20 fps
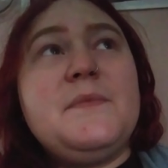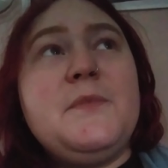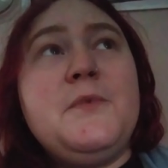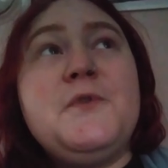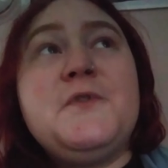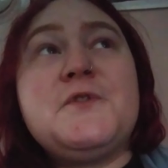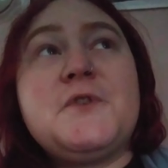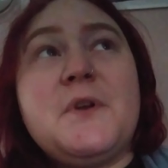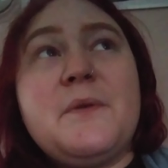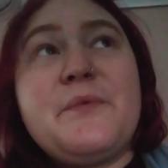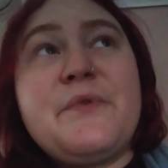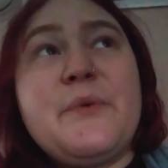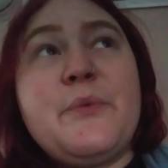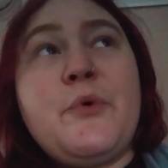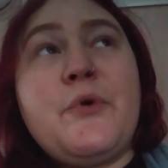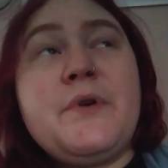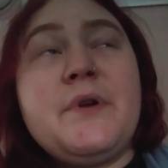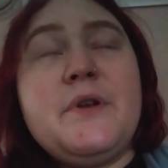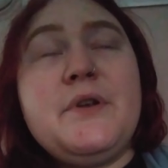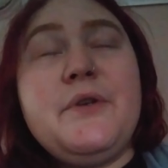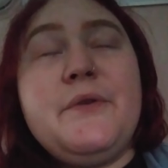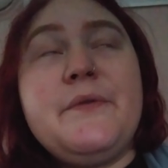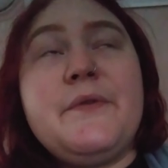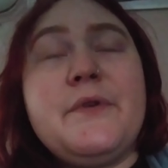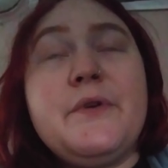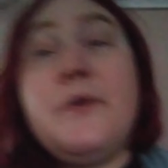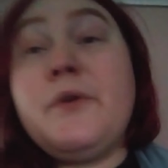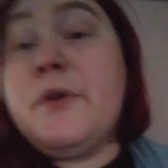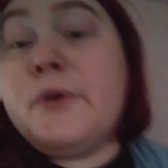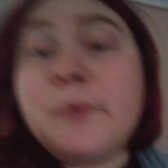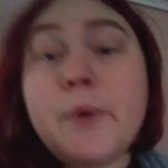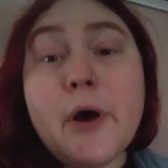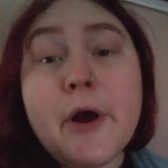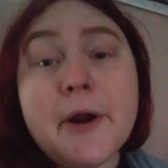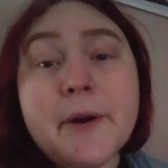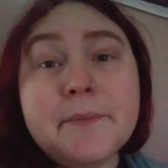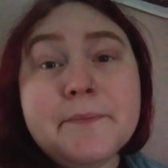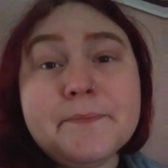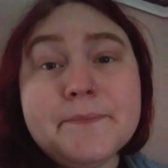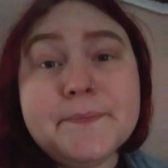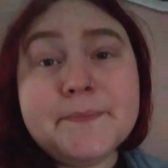who should have supported you for who you are.